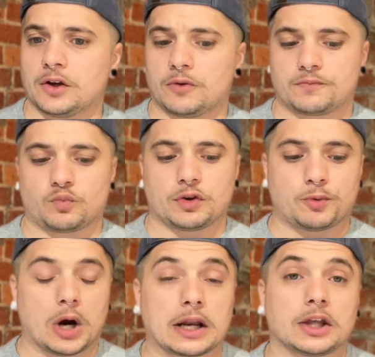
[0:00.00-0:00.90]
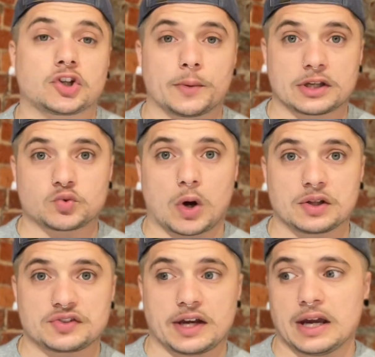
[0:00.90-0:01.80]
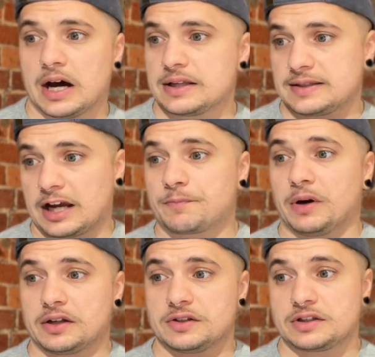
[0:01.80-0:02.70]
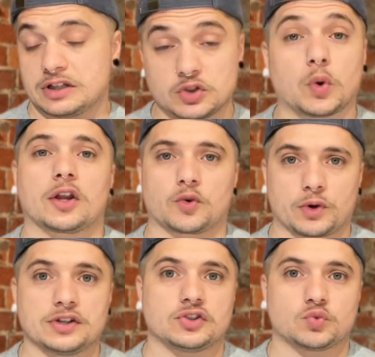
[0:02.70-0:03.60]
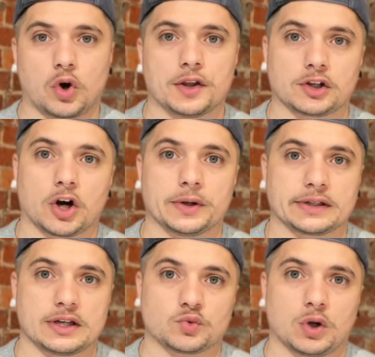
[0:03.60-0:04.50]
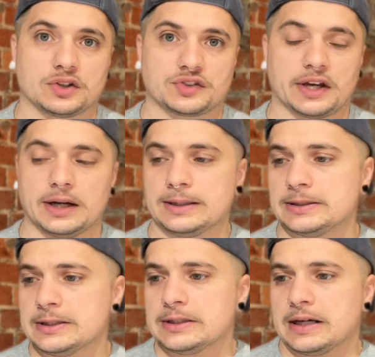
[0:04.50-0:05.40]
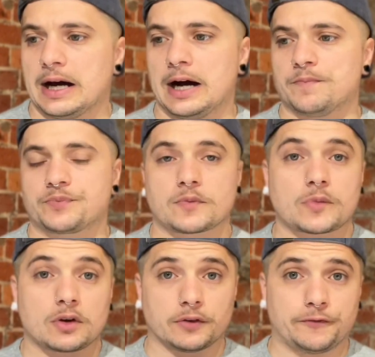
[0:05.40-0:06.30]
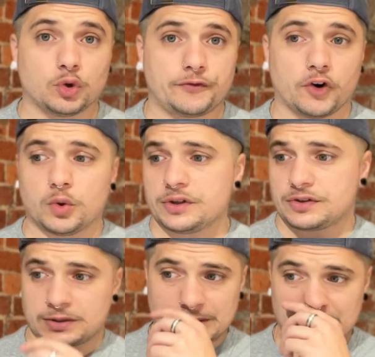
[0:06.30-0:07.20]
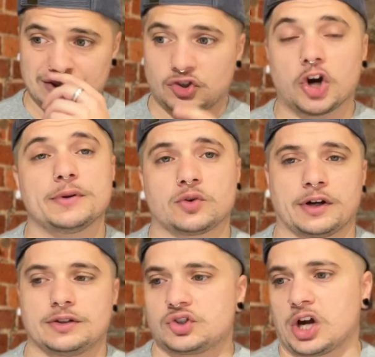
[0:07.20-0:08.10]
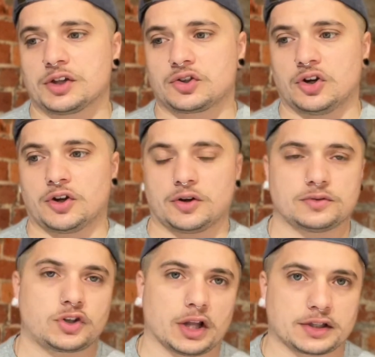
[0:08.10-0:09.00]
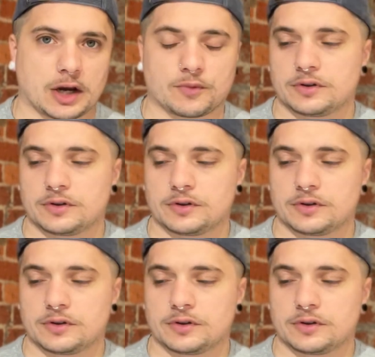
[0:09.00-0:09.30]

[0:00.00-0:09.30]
with Port Adelaide going as well as they are, Zach Butters is one of the reasons why they're going as well as they are. The full forwards, Toby Green, Charlie Curnow, Charlie Cameron.